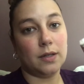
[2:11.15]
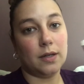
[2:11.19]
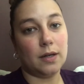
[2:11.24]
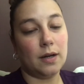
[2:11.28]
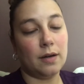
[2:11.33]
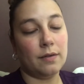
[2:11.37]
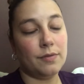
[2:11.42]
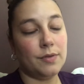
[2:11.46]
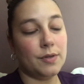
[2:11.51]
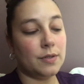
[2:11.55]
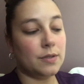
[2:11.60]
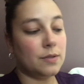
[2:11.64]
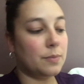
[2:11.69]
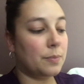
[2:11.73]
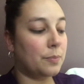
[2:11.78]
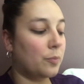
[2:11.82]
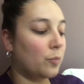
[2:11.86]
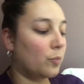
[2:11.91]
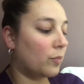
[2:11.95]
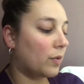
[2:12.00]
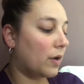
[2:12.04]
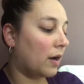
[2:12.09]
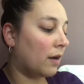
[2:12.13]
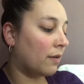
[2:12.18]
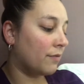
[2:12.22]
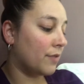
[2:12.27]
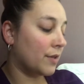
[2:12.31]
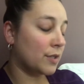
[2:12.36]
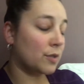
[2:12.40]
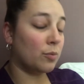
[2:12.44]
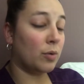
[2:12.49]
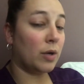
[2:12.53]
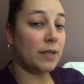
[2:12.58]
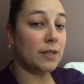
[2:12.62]
of
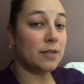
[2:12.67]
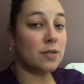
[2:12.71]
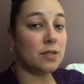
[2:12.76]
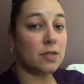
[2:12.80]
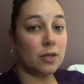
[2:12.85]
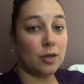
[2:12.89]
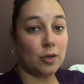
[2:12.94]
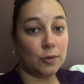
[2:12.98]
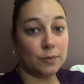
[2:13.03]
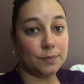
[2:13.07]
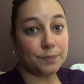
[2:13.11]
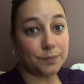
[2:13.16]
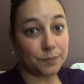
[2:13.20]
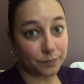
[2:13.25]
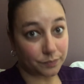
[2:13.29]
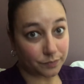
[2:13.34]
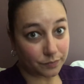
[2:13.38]
this one, so